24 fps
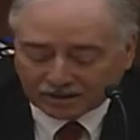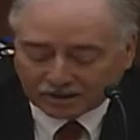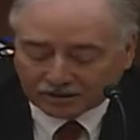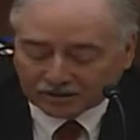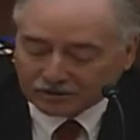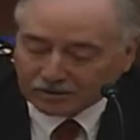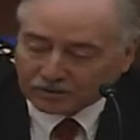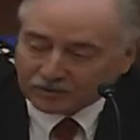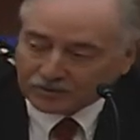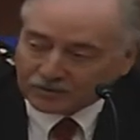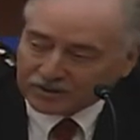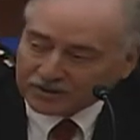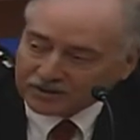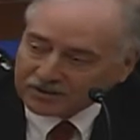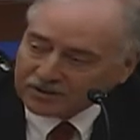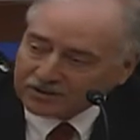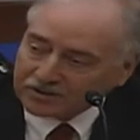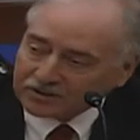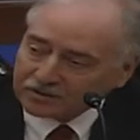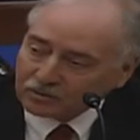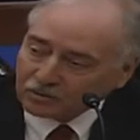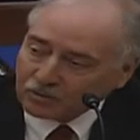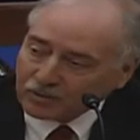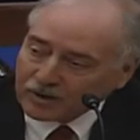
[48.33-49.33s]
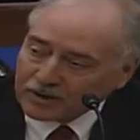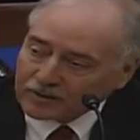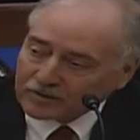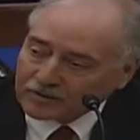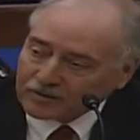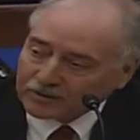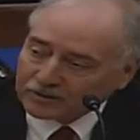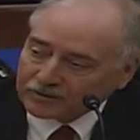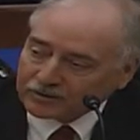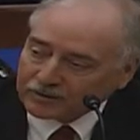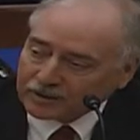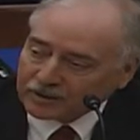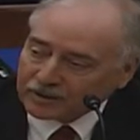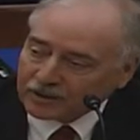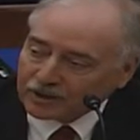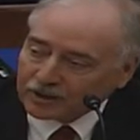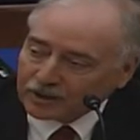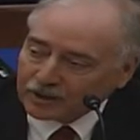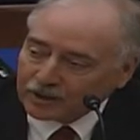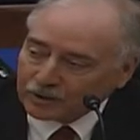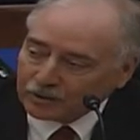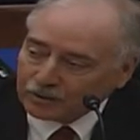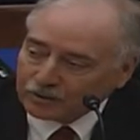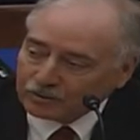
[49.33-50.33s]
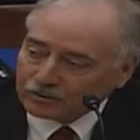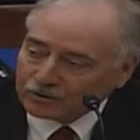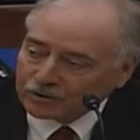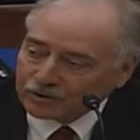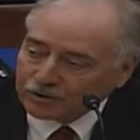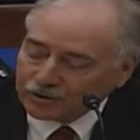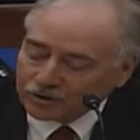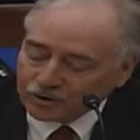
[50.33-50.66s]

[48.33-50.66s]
So this is where there's huge